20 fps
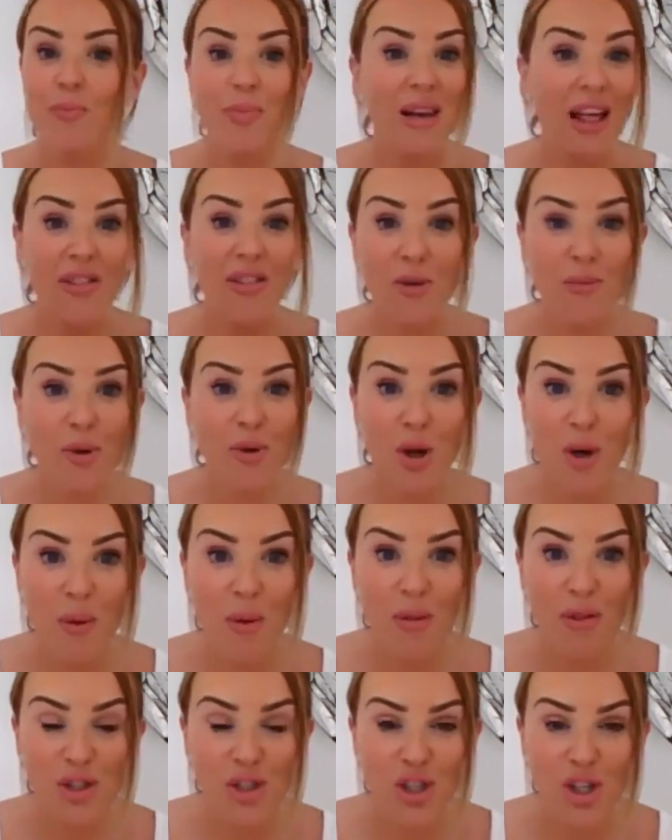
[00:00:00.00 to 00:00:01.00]
Let them come
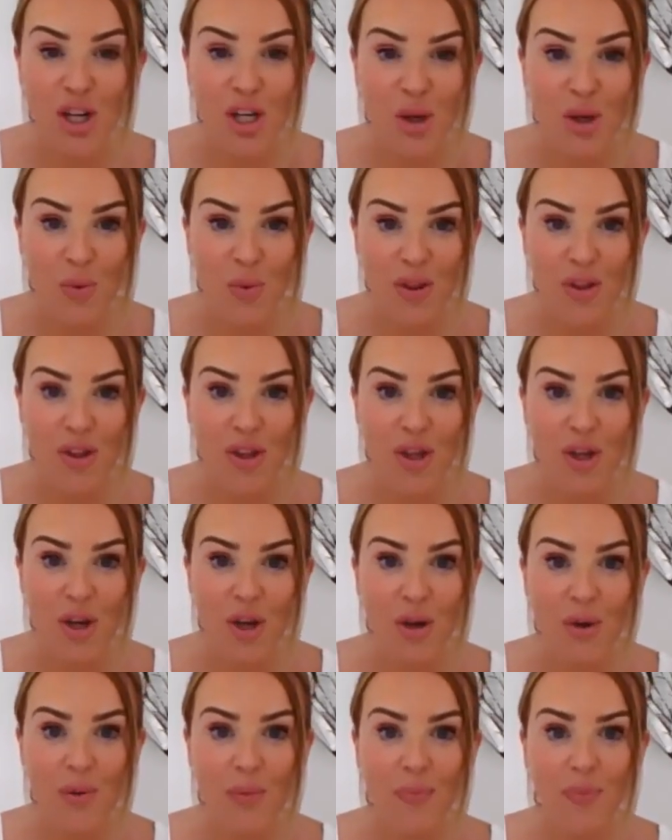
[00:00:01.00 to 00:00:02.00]
on the journey with
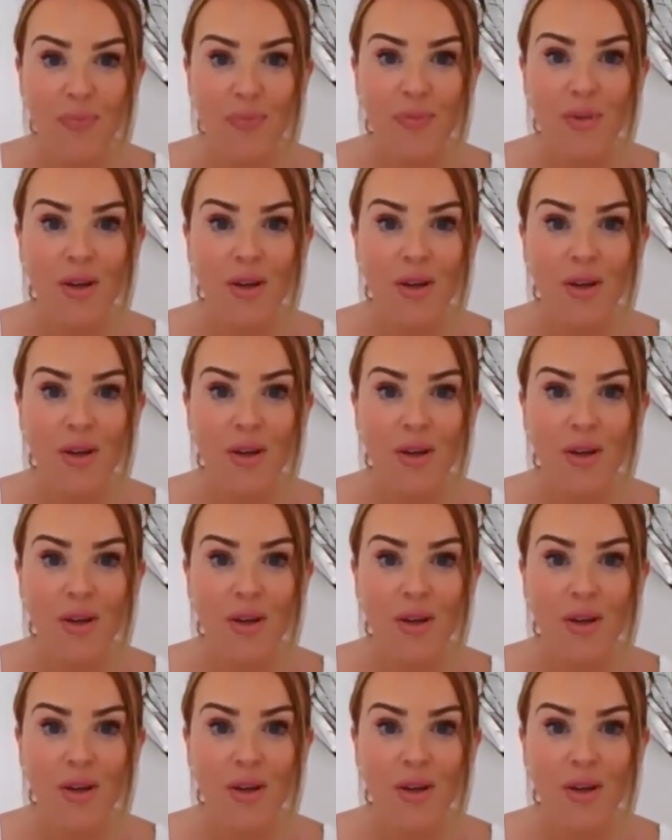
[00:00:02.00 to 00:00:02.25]
you.